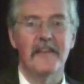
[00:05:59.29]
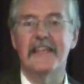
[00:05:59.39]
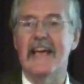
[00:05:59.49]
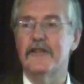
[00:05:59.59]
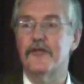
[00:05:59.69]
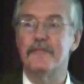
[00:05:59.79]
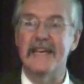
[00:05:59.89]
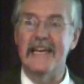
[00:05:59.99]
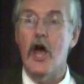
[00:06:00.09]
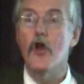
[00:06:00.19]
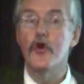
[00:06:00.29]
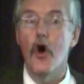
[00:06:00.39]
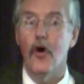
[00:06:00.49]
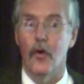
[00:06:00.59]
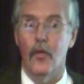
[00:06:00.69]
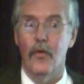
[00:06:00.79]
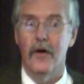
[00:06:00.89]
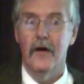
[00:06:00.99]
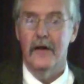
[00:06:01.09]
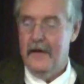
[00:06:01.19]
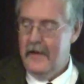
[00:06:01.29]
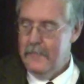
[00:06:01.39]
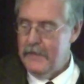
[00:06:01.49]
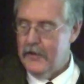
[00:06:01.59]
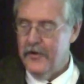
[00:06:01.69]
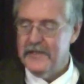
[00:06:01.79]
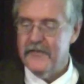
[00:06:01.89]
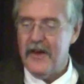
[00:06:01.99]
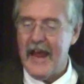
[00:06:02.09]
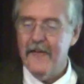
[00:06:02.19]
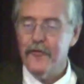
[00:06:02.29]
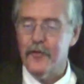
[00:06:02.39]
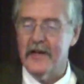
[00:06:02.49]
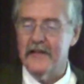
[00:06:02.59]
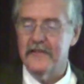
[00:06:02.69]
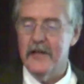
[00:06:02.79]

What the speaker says: that the answer be no. Because if every